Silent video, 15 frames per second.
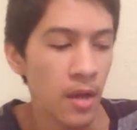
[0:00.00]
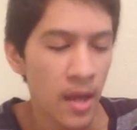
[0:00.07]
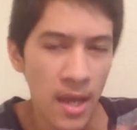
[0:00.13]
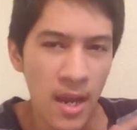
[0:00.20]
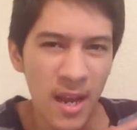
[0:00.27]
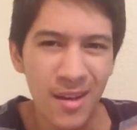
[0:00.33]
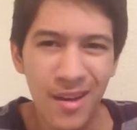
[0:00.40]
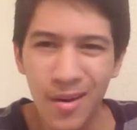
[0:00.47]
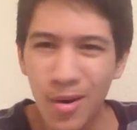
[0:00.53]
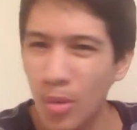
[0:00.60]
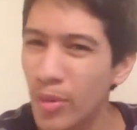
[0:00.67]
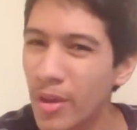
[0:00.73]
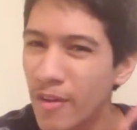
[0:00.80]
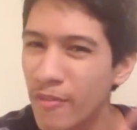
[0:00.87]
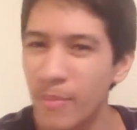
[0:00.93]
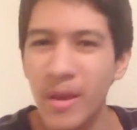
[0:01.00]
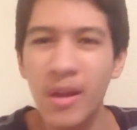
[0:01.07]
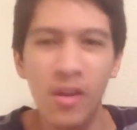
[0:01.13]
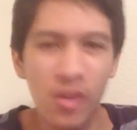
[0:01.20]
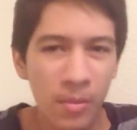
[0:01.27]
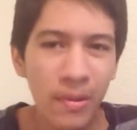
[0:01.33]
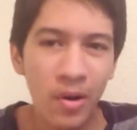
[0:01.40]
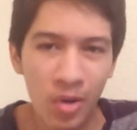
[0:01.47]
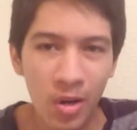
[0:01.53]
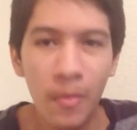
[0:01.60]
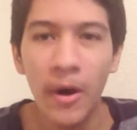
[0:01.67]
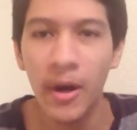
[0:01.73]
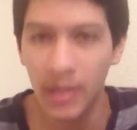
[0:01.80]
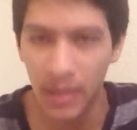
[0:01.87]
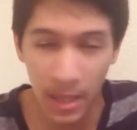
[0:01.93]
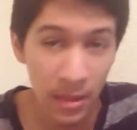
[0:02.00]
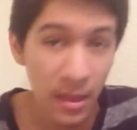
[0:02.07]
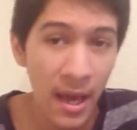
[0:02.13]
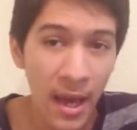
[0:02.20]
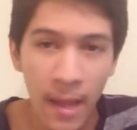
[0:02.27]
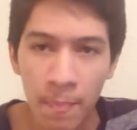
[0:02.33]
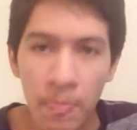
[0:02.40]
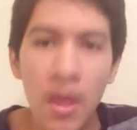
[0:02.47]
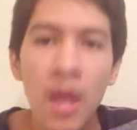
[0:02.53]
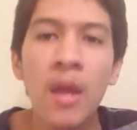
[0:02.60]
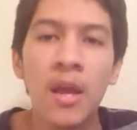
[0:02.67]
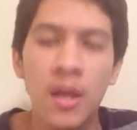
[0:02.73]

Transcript: And I know there have been other Pokemon like that